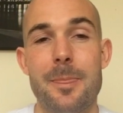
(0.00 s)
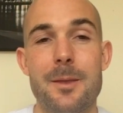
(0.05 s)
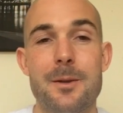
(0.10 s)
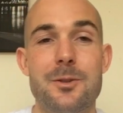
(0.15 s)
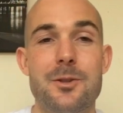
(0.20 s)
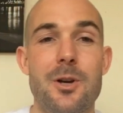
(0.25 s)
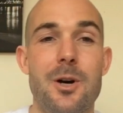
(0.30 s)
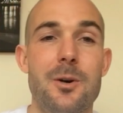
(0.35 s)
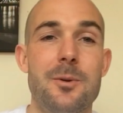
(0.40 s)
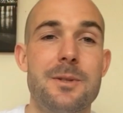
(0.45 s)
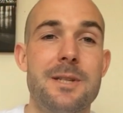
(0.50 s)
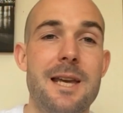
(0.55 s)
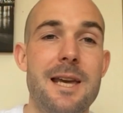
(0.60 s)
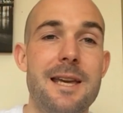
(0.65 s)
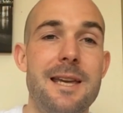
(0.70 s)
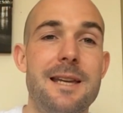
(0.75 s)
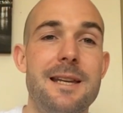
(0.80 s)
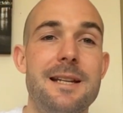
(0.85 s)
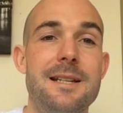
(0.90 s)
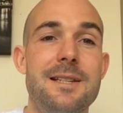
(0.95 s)
So
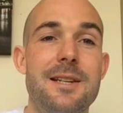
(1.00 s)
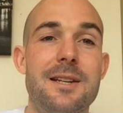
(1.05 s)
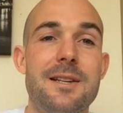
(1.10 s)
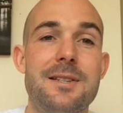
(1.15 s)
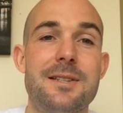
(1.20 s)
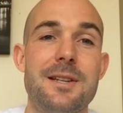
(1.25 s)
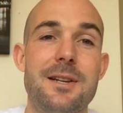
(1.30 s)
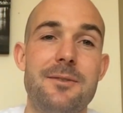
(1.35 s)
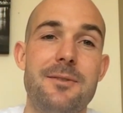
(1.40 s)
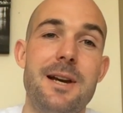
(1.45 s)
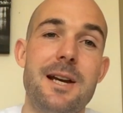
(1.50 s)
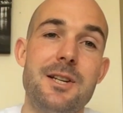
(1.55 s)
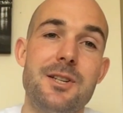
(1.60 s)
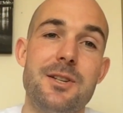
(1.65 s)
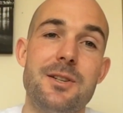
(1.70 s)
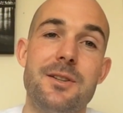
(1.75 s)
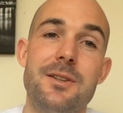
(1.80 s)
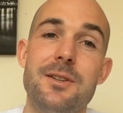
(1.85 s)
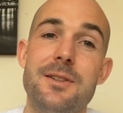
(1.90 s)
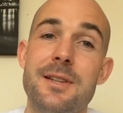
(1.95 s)
taking into
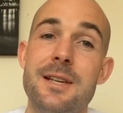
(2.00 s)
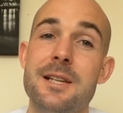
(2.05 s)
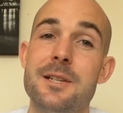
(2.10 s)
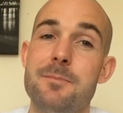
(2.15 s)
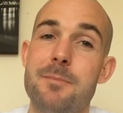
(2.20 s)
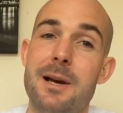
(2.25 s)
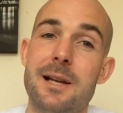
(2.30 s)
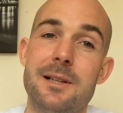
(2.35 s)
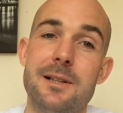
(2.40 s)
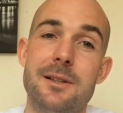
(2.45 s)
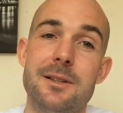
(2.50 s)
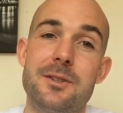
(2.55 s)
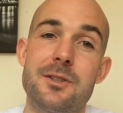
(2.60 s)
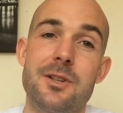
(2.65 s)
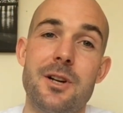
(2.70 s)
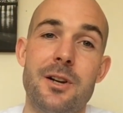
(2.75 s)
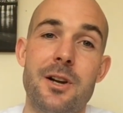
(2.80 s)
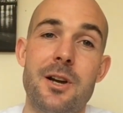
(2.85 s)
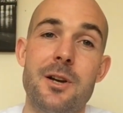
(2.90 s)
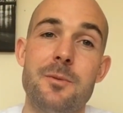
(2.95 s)
consideration that this metal has
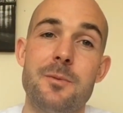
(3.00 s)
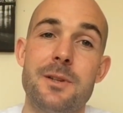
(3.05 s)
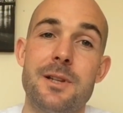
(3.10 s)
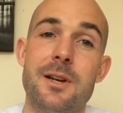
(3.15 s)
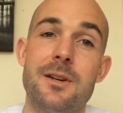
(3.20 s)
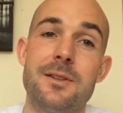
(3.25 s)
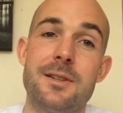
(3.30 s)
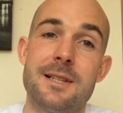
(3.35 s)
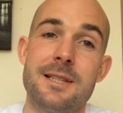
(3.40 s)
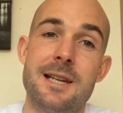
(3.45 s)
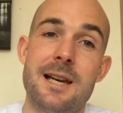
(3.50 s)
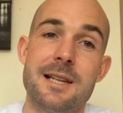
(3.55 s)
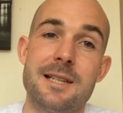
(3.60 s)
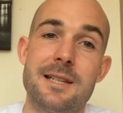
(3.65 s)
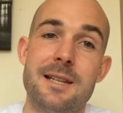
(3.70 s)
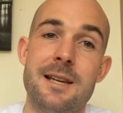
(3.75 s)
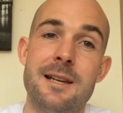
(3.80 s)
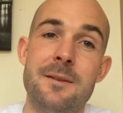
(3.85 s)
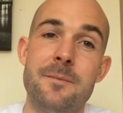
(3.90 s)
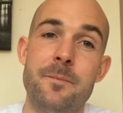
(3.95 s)
gone out without the
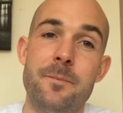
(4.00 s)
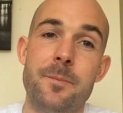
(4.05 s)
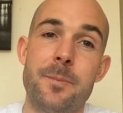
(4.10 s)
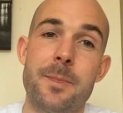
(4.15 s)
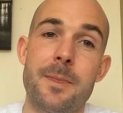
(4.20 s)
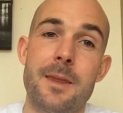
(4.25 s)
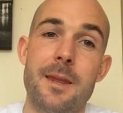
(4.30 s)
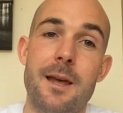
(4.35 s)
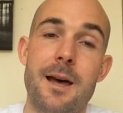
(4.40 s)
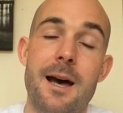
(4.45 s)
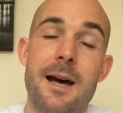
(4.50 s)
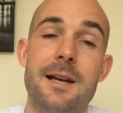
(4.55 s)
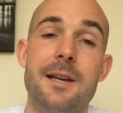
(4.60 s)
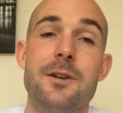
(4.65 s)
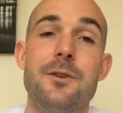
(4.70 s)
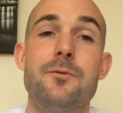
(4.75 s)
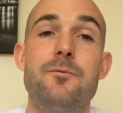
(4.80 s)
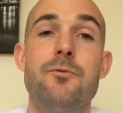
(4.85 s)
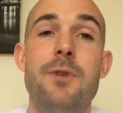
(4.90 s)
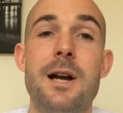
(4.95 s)
testing, I
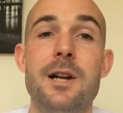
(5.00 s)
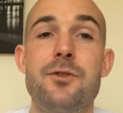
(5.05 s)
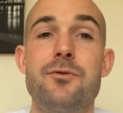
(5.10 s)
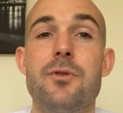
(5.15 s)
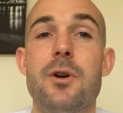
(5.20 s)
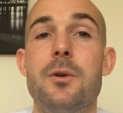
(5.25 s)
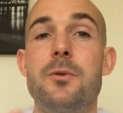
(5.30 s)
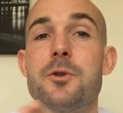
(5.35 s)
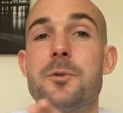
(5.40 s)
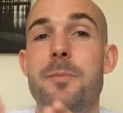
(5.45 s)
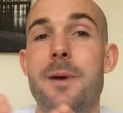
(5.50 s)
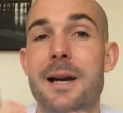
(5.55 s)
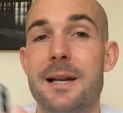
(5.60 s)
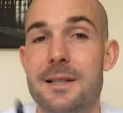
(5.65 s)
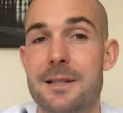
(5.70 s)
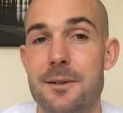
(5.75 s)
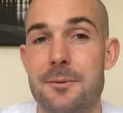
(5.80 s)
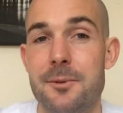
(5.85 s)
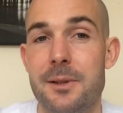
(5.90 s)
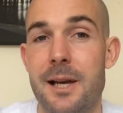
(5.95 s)
can
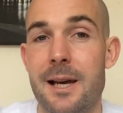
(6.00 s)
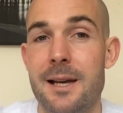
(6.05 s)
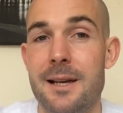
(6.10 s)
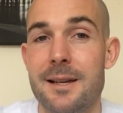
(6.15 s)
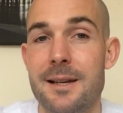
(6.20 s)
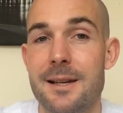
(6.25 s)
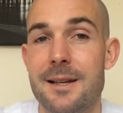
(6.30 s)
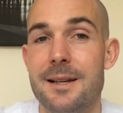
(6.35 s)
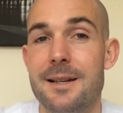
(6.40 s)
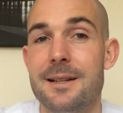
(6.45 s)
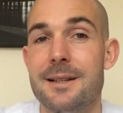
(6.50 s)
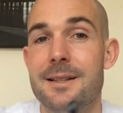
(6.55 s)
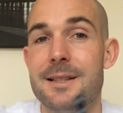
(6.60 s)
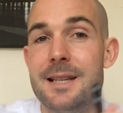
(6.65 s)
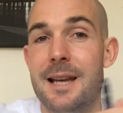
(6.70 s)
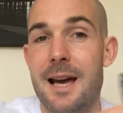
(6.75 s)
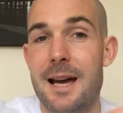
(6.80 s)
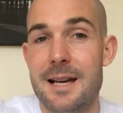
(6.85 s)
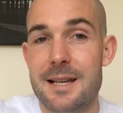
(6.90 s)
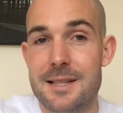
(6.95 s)
retrospectively
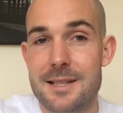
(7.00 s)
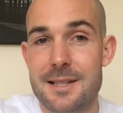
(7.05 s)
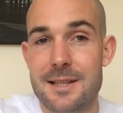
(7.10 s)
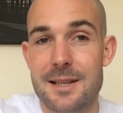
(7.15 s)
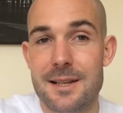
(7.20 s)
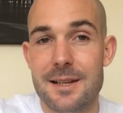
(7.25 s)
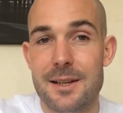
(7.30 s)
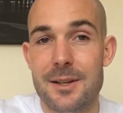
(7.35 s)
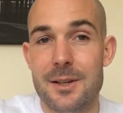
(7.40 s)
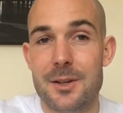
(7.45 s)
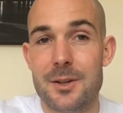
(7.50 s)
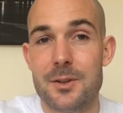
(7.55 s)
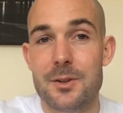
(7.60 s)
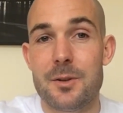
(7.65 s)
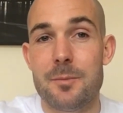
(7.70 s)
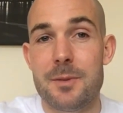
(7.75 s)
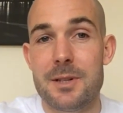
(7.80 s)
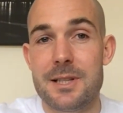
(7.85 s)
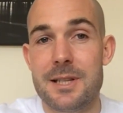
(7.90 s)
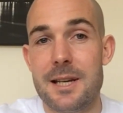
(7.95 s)
test the
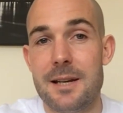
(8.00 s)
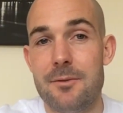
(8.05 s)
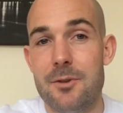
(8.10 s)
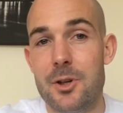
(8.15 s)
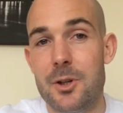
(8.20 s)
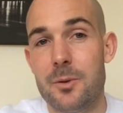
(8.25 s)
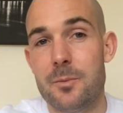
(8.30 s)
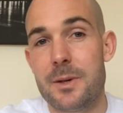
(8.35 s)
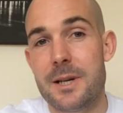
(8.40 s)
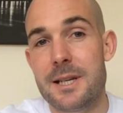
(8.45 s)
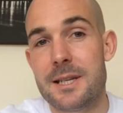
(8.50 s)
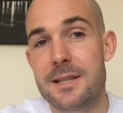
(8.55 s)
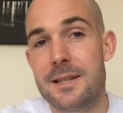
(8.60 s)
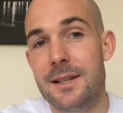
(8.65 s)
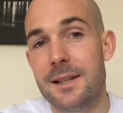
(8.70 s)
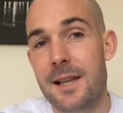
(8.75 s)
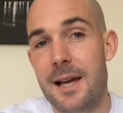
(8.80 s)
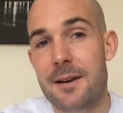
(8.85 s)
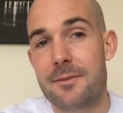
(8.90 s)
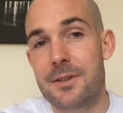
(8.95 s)
material we
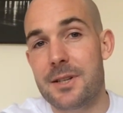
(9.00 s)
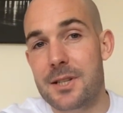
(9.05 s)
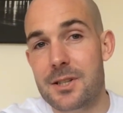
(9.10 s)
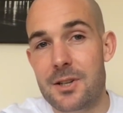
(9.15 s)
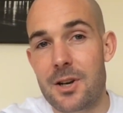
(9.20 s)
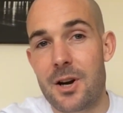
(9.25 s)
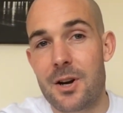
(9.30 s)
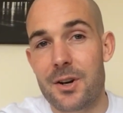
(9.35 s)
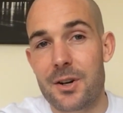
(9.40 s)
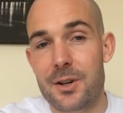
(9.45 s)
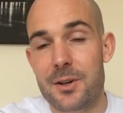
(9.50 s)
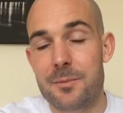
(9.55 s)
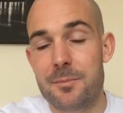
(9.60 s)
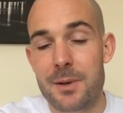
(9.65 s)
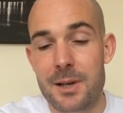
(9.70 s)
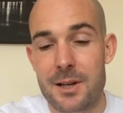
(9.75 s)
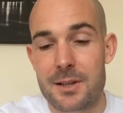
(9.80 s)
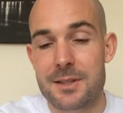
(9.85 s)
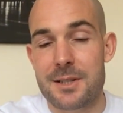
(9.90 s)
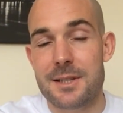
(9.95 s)
still have in stock
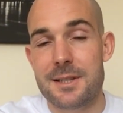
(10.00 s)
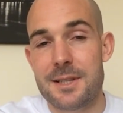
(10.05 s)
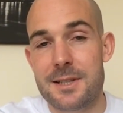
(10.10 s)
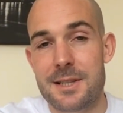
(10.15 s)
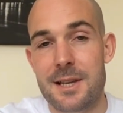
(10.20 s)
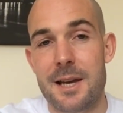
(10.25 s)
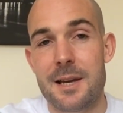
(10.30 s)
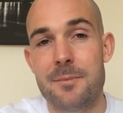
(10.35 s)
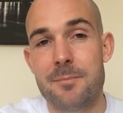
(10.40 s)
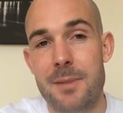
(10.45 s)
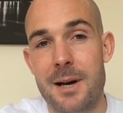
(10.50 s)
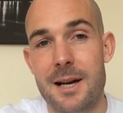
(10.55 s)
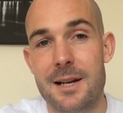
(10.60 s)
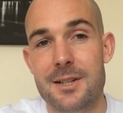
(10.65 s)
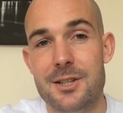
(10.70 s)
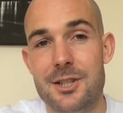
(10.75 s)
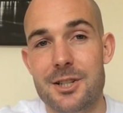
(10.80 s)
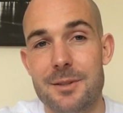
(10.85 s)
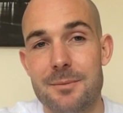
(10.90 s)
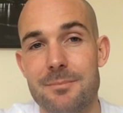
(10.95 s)
because it's the same
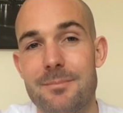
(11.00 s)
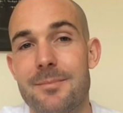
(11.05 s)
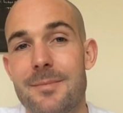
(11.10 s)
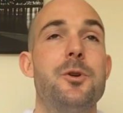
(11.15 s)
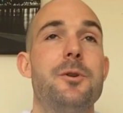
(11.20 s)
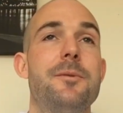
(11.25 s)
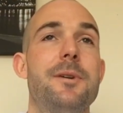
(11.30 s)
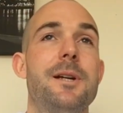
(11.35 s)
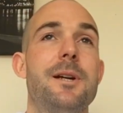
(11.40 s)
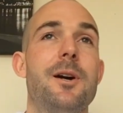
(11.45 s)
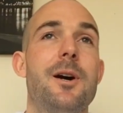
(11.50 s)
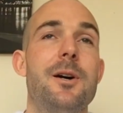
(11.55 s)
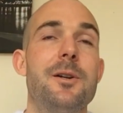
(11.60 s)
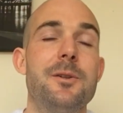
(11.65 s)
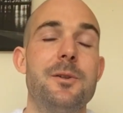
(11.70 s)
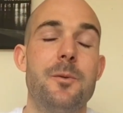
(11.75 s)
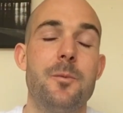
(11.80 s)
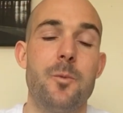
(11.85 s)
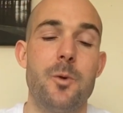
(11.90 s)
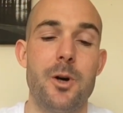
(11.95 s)
batch. Moving
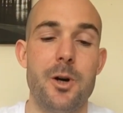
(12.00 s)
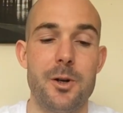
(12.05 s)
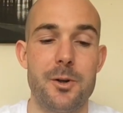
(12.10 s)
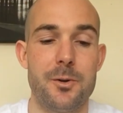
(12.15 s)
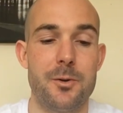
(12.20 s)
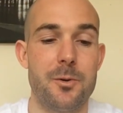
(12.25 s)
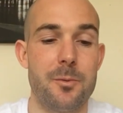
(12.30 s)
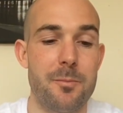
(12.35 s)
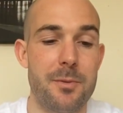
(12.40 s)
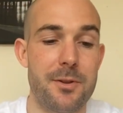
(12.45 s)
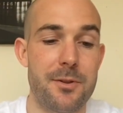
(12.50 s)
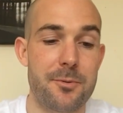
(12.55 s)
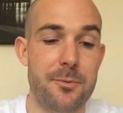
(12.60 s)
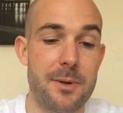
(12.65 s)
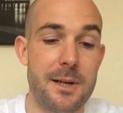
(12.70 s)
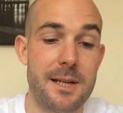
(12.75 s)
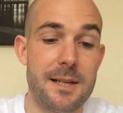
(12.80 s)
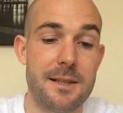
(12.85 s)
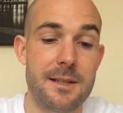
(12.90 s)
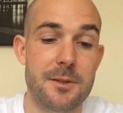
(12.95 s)
on, word number
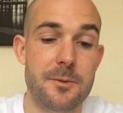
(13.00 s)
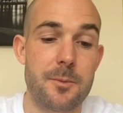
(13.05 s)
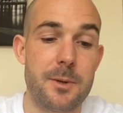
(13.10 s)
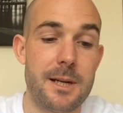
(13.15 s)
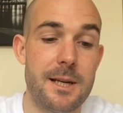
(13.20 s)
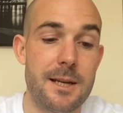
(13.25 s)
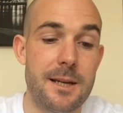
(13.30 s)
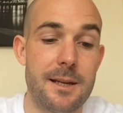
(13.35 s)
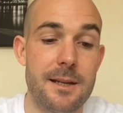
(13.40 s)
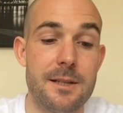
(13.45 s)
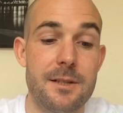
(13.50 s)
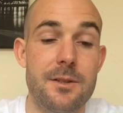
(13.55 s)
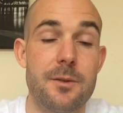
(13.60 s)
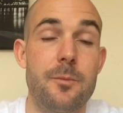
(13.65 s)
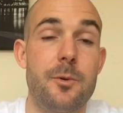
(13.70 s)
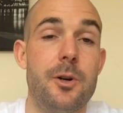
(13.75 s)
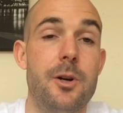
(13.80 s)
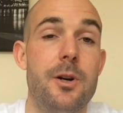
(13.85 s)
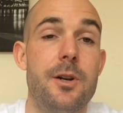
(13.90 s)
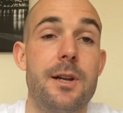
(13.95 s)
three this week is the
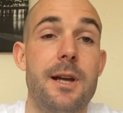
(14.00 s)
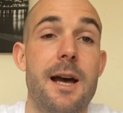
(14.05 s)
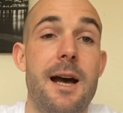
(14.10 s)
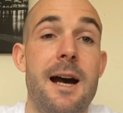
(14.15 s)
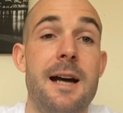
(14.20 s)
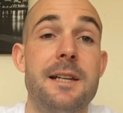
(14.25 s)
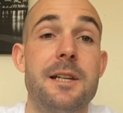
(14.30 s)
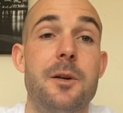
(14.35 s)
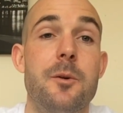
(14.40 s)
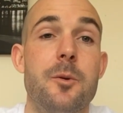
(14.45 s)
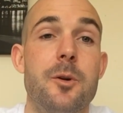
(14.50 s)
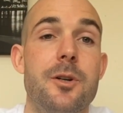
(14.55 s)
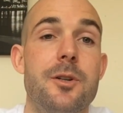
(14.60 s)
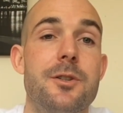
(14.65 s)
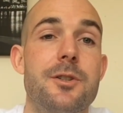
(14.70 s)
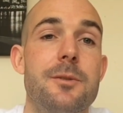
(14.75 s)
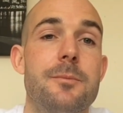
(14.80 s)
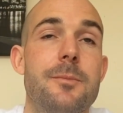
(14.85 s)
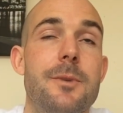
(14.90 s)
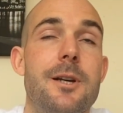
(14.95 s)
word adequate.